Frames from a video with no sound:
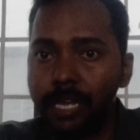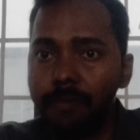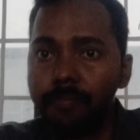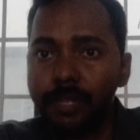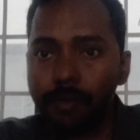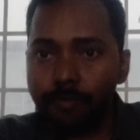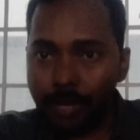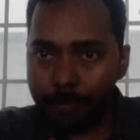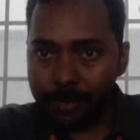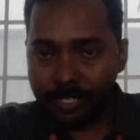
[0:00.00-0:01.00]
the
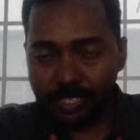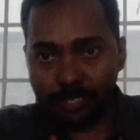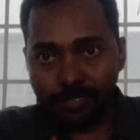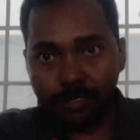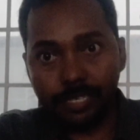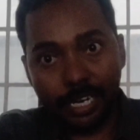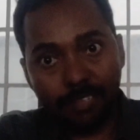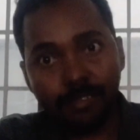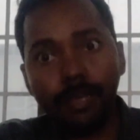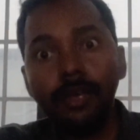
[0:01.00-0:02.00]
vibrations, that
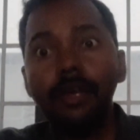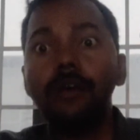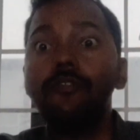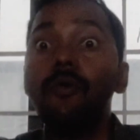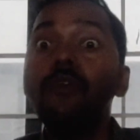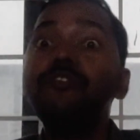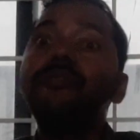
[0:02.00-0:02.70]
is force